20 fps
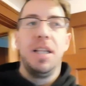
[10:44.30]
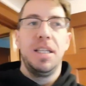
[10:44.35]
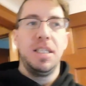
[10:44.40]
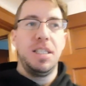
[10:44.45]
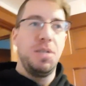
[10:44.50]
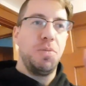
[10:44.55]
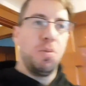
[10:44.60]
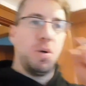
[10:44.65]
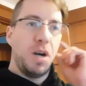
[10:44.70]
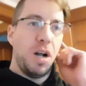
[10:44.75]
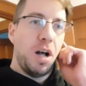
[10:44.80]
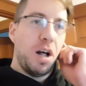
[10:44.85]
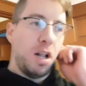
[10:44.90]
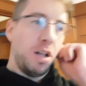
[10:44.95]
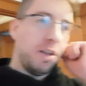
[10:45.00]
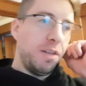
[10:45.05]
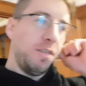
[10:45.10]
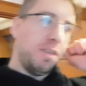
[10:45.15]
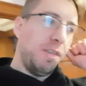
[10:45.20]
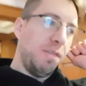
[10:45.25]
This is where
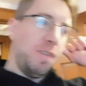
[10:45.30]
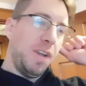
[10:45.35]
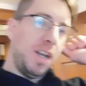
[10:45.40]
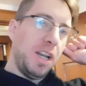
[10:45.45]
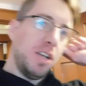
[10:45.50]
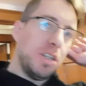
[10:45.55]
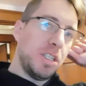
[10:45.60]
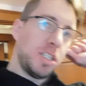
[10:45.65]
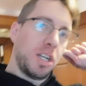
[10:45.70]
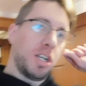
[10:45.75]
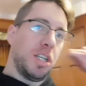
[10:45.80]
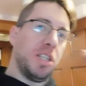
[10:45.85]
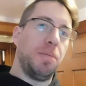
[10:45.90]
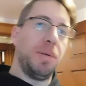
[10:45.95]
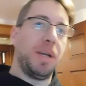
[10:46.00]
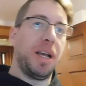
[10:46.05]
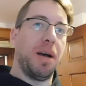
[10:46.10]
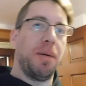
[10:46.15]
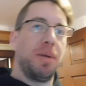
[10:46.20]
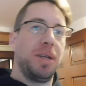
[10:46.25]
all of the videos are going to
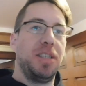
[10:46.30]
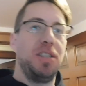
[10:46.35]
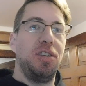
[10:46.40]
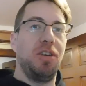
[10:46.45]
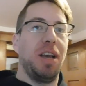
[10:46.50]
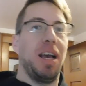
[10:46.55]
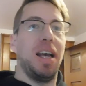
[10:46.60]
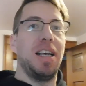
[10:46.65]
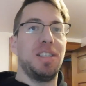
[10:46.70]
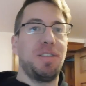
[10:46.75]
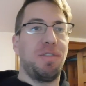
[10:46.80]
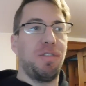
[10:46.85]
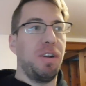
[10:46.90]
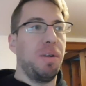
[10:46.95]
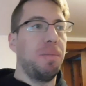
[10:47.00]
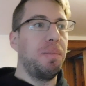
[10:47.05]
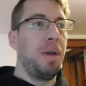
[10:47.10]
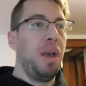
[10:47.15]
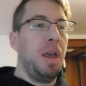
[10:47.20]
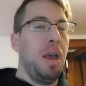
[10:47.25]
be coming to you guys
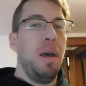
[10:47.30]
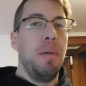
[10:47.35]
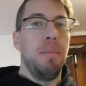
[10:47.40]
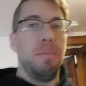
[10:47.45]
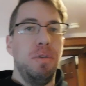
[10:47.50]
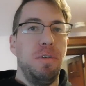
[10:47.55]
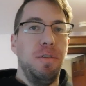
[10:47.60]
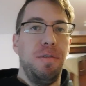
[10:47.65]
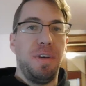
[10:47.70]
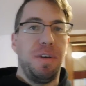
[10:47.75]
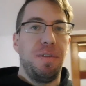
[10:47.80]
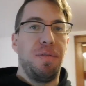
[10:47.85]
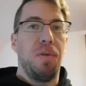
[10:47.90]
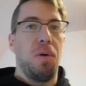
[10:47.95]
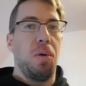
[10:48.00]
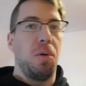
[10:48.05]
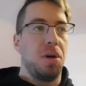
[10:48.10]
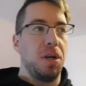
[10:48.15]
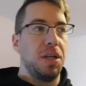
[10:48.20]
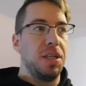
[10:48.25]
from moving
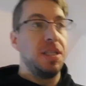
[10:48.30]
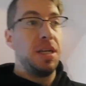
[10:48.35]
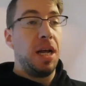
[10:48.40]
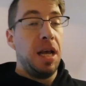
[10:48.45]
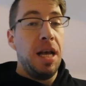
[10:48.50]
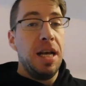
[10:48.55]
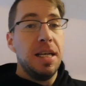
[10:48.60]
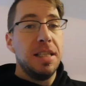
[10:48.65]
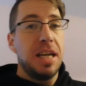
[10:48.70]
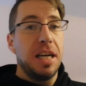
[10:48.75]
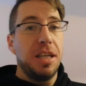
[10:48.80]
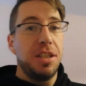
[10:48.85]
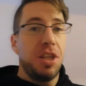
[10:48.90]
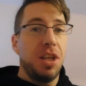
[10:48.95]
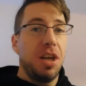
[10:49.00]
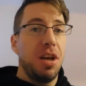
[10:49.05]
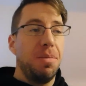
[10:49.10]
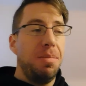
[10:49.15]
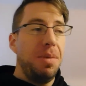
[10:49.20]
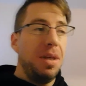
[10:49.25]
forwards. It's
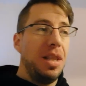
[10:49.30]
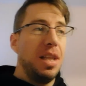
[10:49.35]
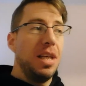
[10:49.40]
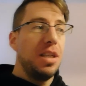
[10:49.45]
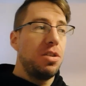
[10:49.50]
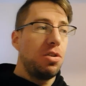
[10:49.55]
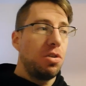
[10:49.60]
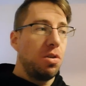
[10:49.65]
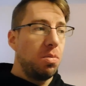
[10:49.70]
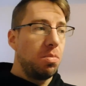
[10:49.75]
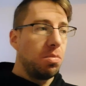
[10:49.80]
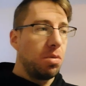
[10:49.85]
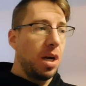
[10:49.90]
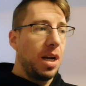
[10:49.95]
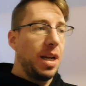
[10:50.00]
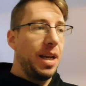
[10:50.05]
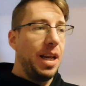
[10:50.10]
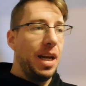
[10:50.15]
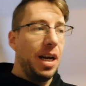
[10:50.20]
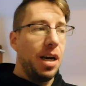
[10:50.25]
actually gonna be this room
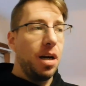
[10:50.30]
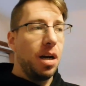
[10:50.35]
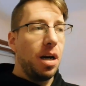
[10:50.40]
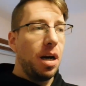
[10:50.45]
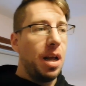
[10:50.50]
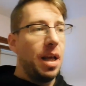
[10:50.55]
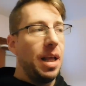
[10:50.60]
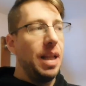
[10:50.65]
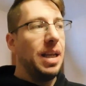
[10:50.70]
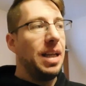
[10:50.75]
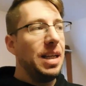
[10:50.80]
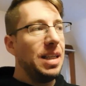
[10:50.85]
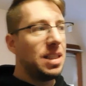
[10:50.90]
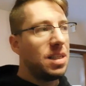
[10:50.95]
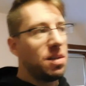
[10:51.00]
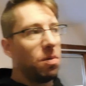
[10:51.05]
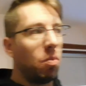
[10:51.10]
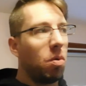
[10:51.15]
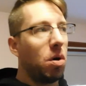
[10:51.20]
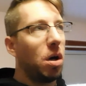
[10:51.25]
right here. It needs
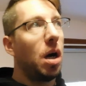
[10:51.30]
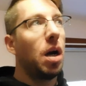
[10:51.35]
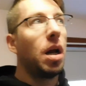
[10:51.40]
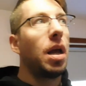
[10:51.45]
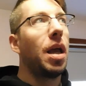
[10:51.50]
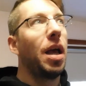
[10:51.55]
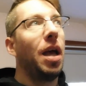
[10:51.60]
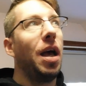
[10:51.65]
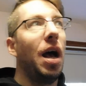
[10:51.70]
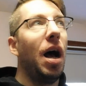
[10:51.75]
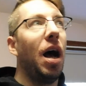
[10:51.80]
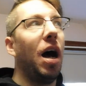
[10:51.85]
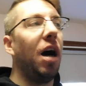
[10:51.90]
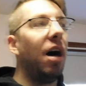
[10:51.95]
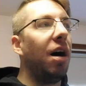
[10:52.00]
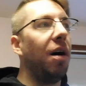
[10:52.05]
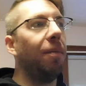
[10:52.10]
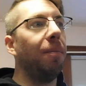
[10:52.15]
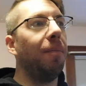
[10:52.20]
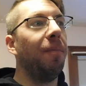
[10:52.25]
some work.
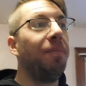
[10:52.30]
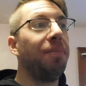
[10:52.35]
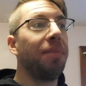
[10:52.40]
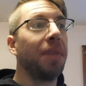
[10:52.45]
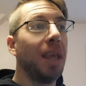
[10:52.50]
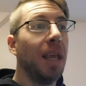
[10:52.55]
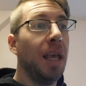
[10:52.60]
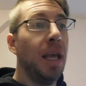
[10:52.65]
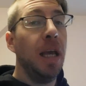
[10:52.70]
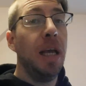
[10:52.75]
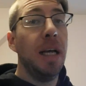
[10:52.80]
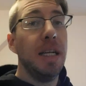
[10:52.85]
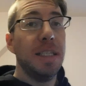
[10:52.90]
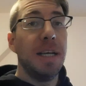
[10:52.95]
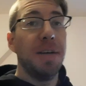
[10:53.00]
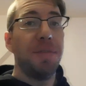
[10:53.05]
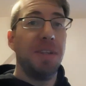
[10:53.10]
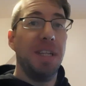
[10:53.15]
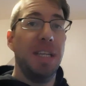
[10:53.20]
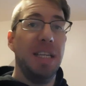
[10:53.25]
Um,
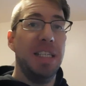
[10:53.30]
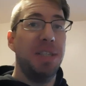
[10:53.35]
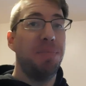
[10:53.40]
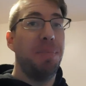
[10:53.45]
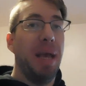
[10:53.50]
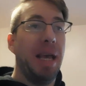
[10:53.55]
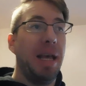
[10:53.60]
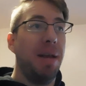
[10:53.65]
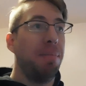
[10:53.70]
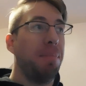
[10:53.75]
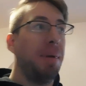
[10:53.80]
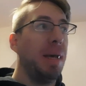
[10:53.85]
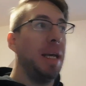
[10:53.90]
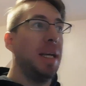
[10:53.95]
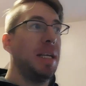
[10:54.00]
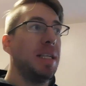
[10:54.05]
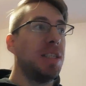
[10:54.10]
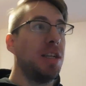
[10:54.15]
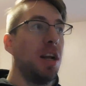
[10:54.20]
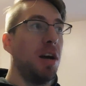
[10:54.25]
definitely needs paint.
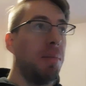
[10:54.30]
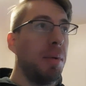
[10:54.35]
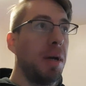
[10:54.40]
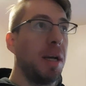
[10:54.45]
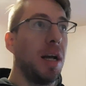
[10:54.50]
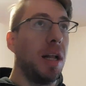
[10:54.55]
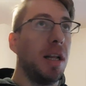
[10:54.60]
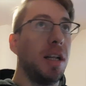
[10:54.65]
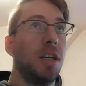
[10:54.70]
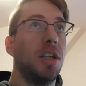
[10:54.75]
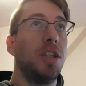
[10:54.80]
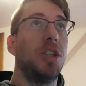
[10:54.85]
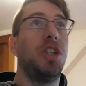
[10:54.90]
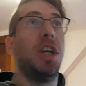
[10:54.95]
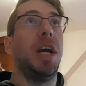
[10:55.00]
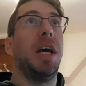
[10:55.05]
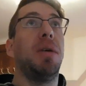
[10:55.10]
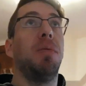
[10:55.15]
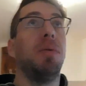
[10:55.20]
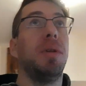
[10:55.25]
Pink is not my color.
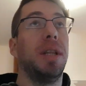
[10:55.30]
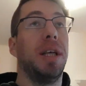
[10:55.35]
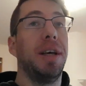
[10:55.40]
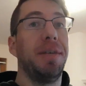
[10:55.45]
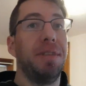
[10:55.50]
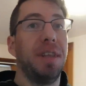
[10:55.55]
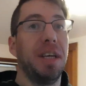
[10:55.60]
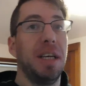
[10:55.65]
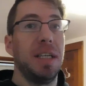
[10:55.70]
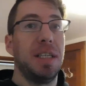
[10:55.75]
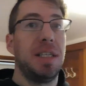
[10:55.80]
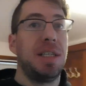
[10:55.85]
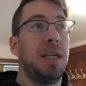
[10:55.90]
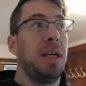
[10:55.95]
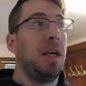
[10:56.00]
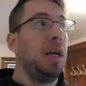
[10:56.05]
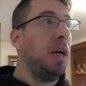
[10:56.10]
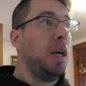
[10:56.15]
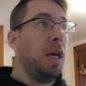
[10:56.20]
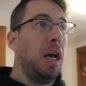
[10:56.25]
Chan would love
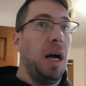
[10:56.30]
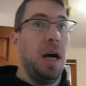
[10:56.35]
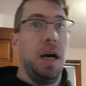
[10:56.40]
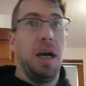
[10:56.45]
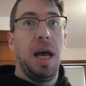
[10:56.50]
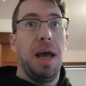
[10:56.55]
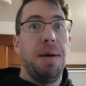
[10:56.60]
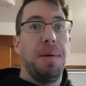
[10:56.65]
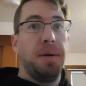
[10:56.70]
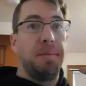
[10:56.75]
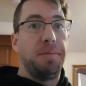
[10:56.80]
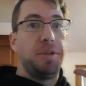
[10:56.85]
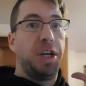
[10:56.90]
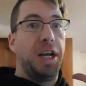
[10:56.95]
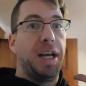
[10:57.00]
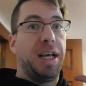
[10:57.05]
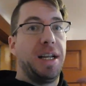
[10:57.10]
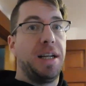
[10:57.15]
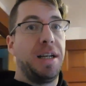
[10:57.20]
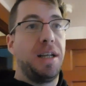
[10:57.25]
this. Uh, M M
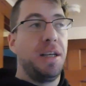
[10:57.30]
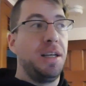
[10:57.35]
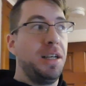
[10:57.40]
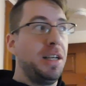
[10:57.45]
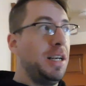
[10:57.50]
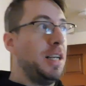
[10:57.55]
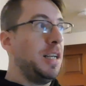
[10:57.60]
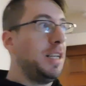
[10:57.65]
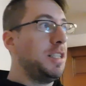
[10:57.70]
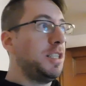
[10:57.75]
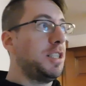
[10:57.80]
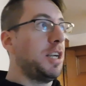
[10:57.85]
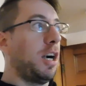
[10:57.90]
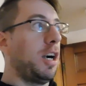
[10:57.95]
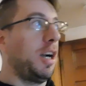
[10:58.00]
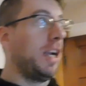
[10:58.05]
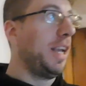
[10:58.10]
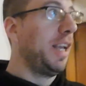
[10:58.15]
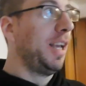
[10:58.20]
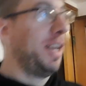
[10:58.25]
Chan, sorry.